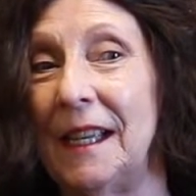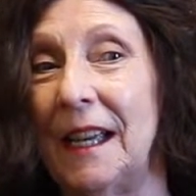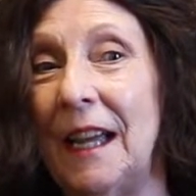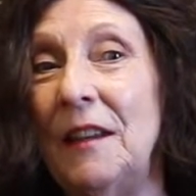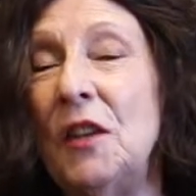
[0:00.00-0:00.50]

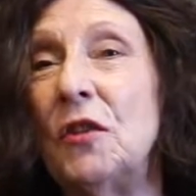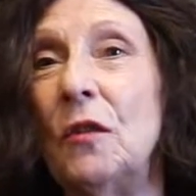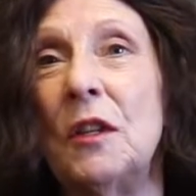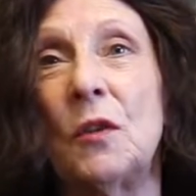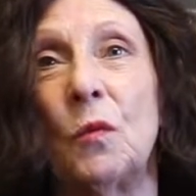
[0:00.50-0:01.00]
And these
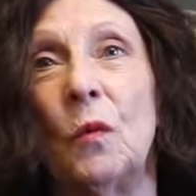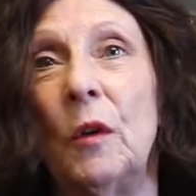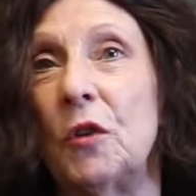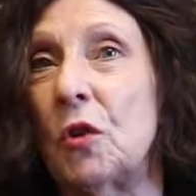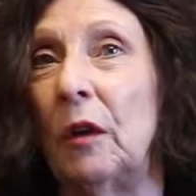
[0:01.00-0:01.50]
students
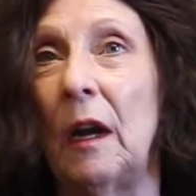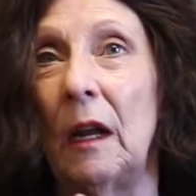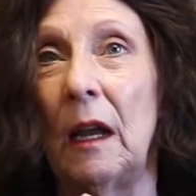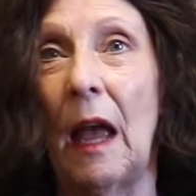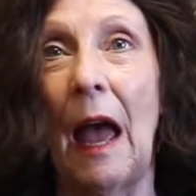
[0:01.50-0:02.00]
weren't sure
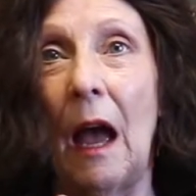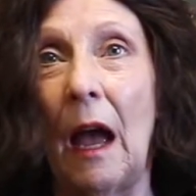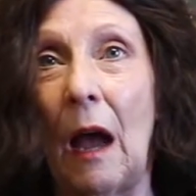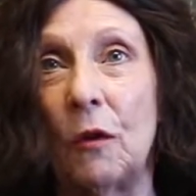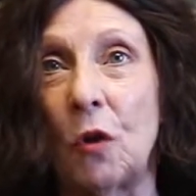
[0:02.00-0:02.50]

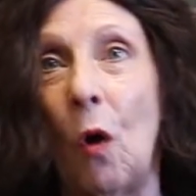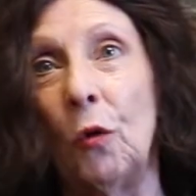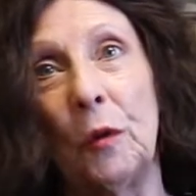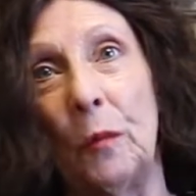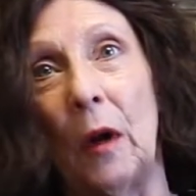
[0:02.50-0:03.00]
how to hold
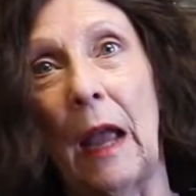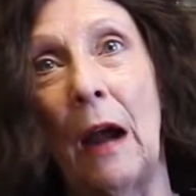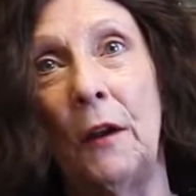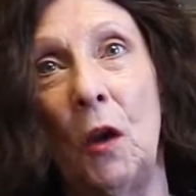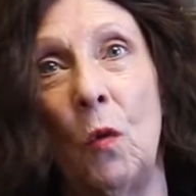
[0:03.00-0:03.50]
the book. How
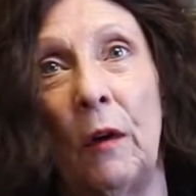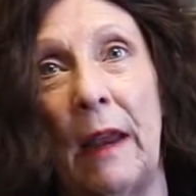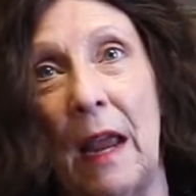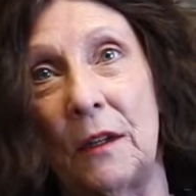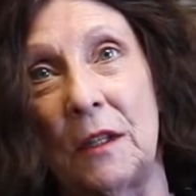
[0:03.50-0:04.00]
do you
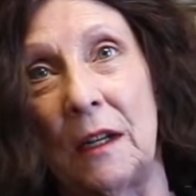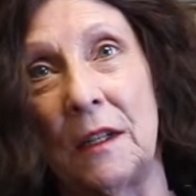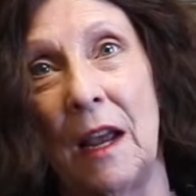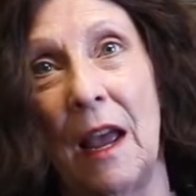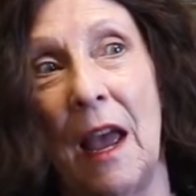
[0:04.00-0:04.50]
orient it?
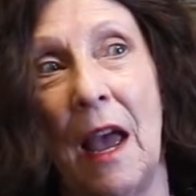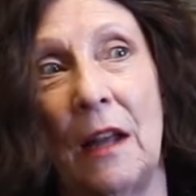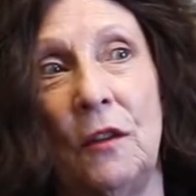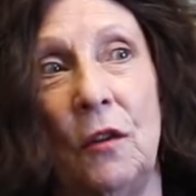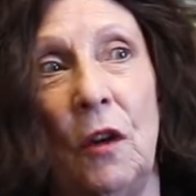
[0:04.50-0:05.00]

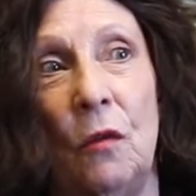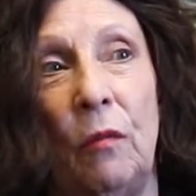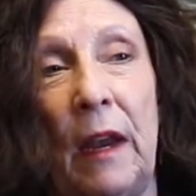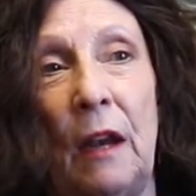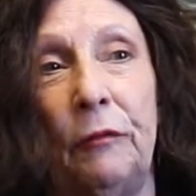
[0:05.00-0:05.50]
Do you
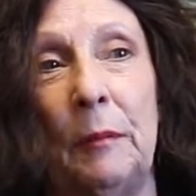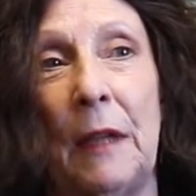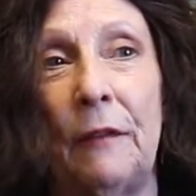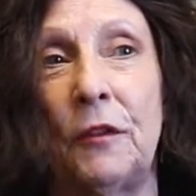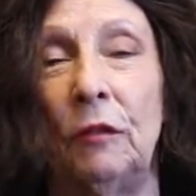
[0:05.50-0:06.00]
read from
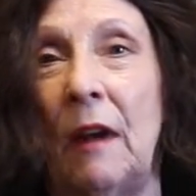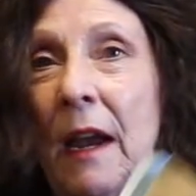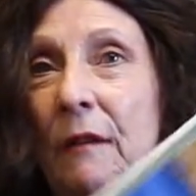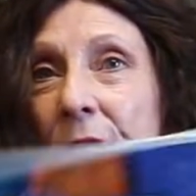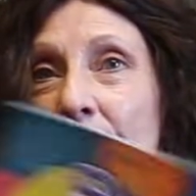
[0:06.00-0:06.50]
left to
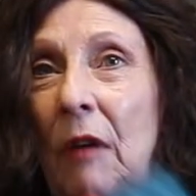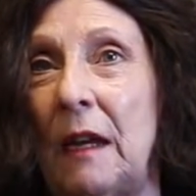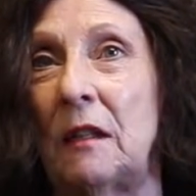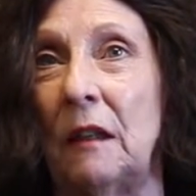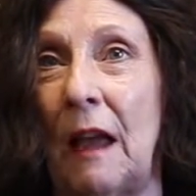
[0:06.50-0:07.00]
right, from right
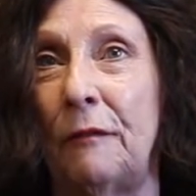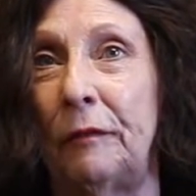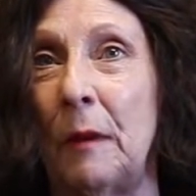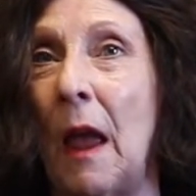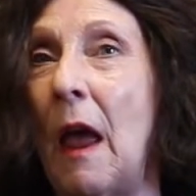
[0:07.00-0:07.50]
to left?
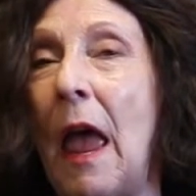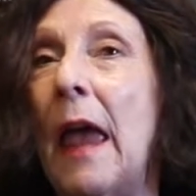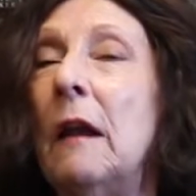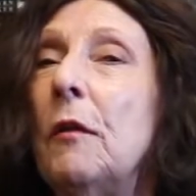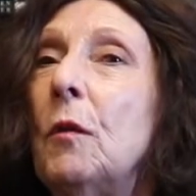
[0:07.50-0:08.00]

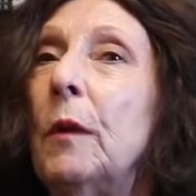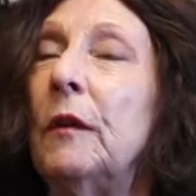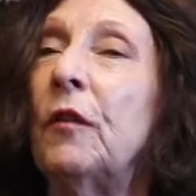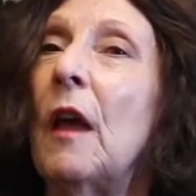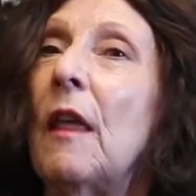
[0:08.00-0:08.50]
In other
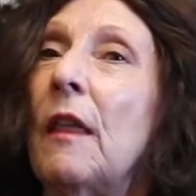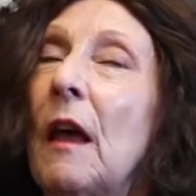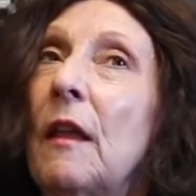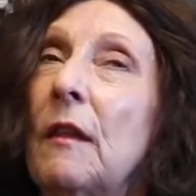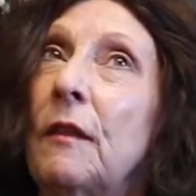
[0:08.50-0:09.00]
words,
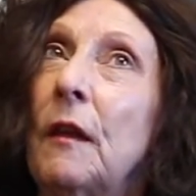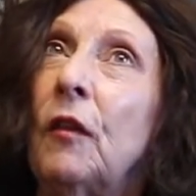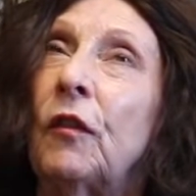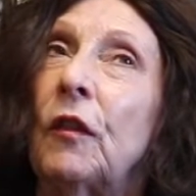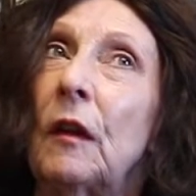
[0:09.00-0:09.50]

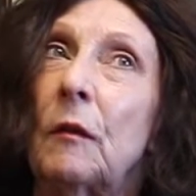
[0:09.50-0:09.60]
this